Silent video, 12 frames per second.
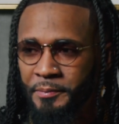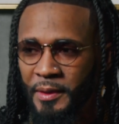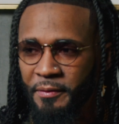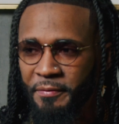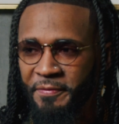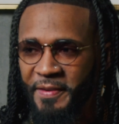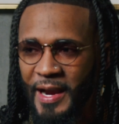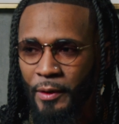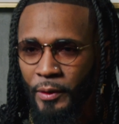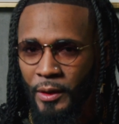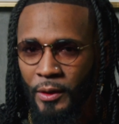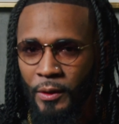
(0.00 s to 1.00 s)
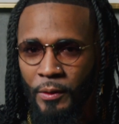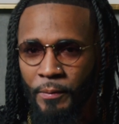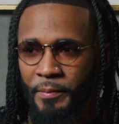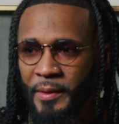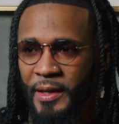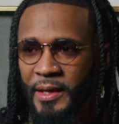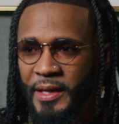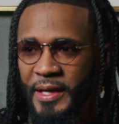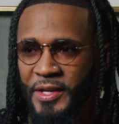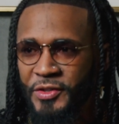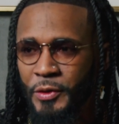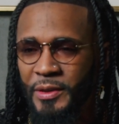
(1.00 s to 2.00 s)
Pharaoh
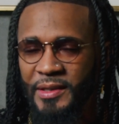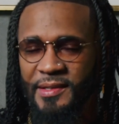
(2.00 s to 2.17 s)
issued an